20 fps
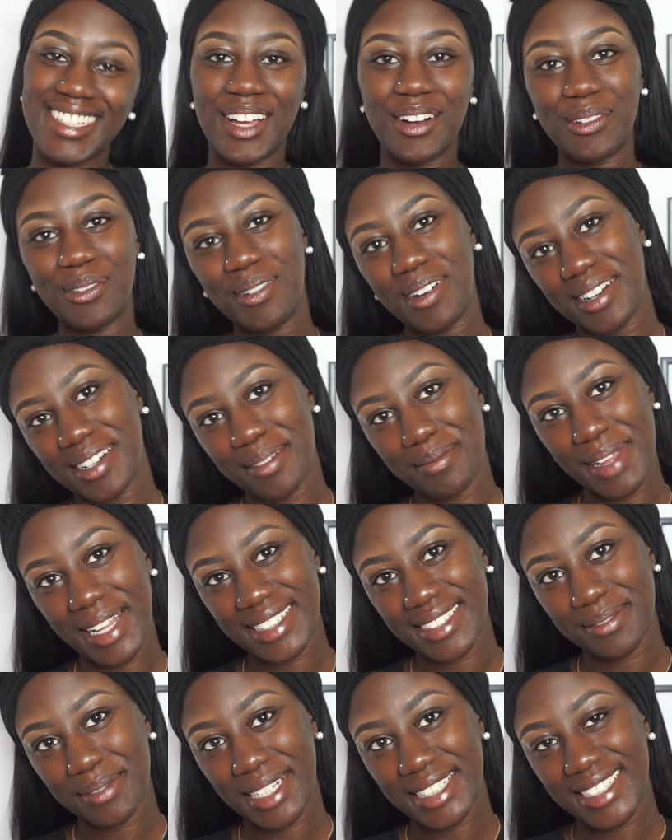welcome
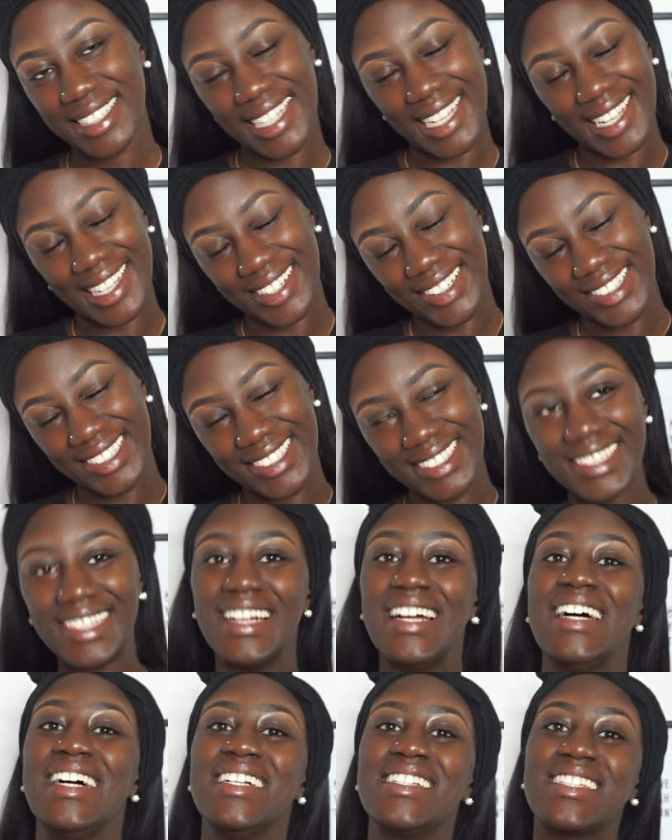back to my channel.
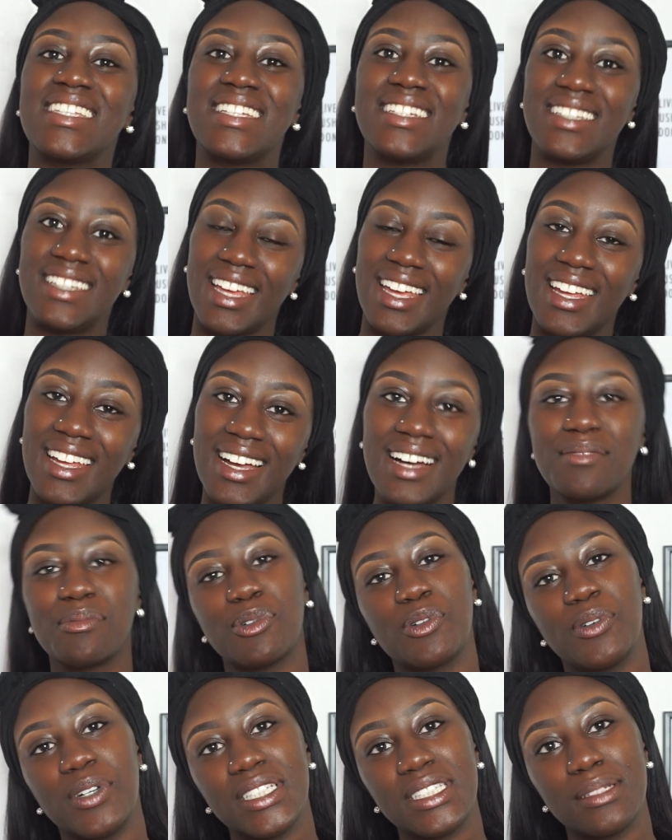Today I'm
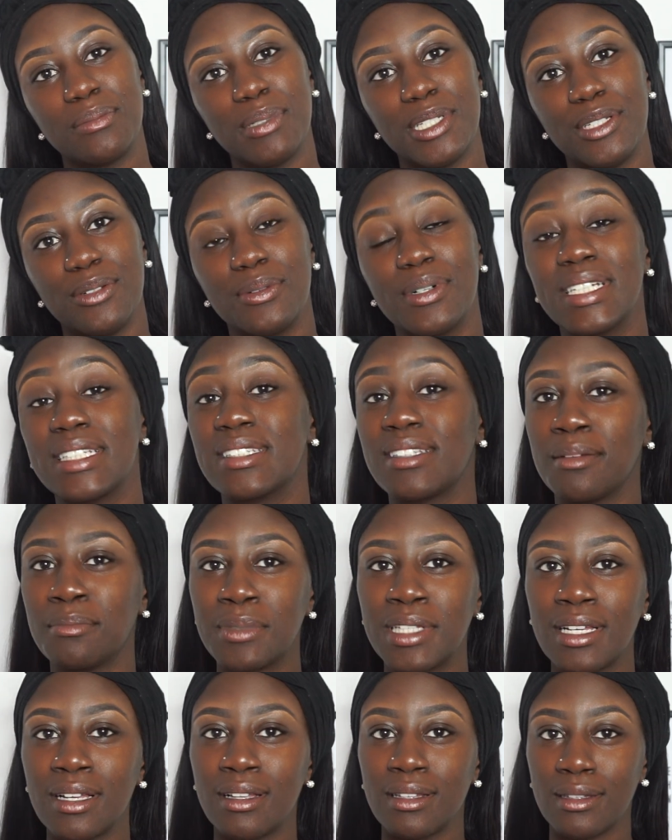going to be doing
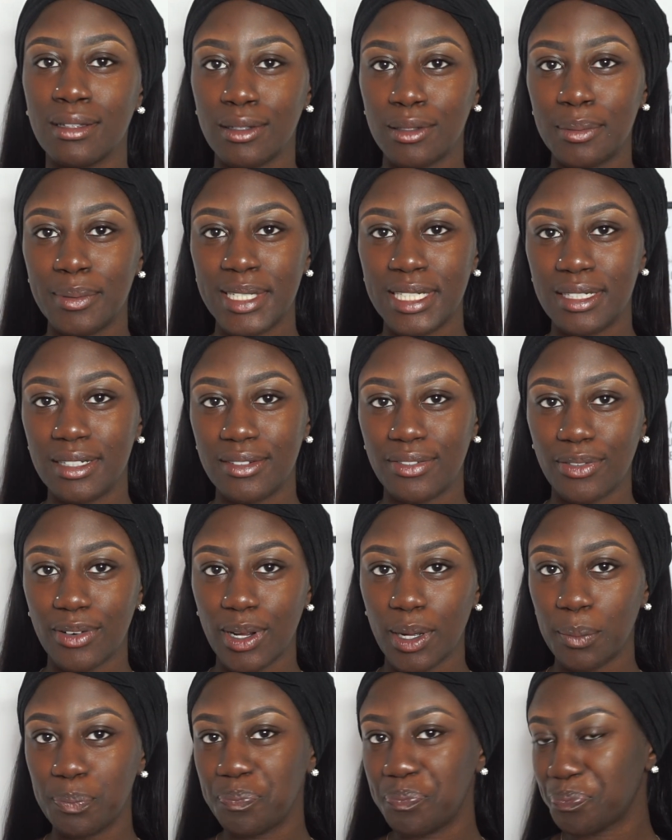something a little bit
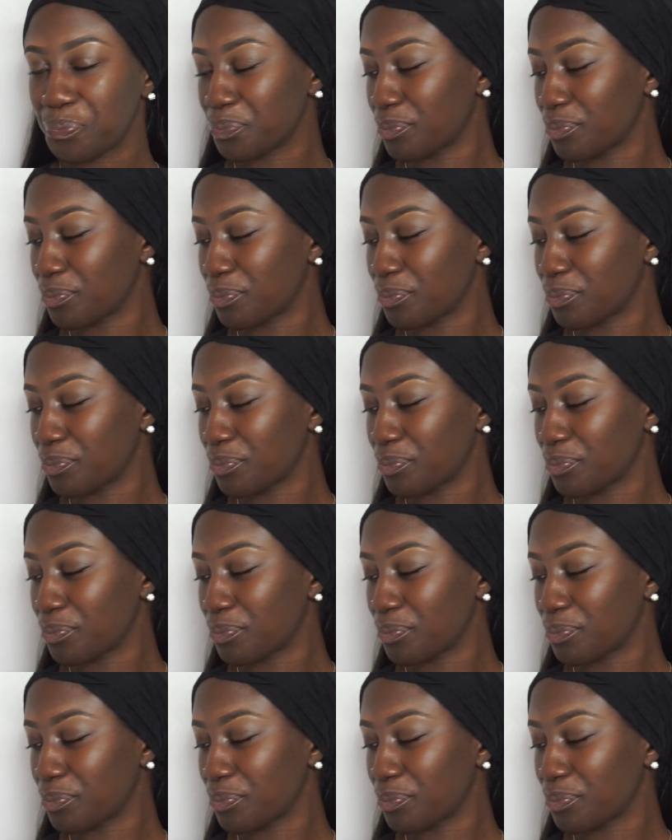different.